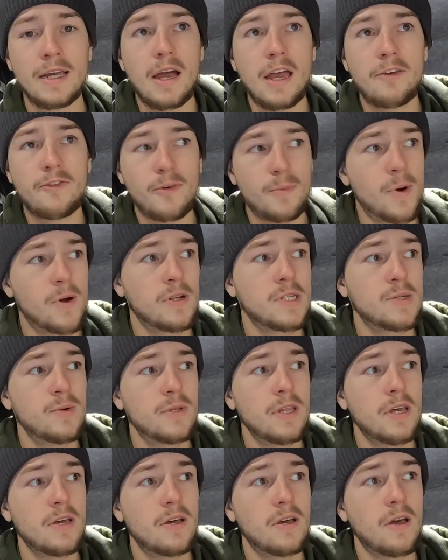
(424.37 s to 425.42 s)
If I'm honest
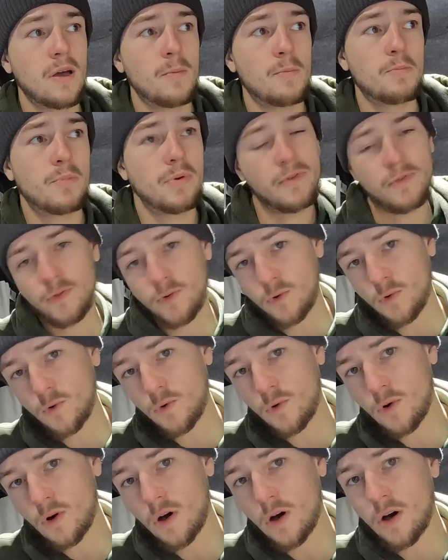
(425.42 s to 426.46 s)
with you,
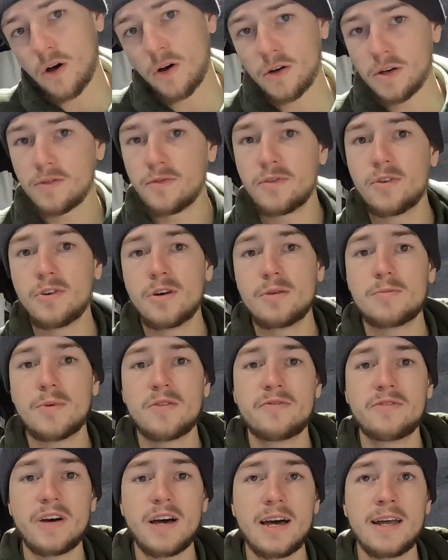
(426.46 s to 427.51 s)
before I converted my
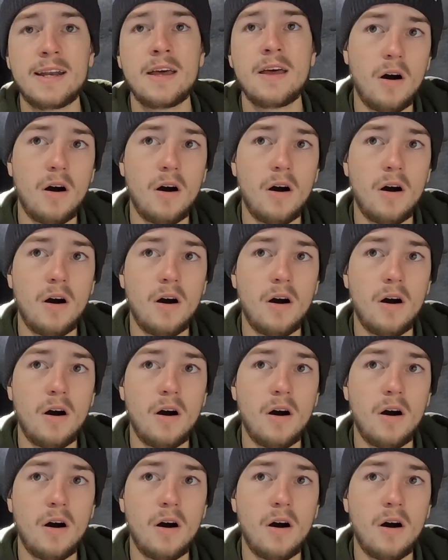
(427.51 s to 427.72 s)
van,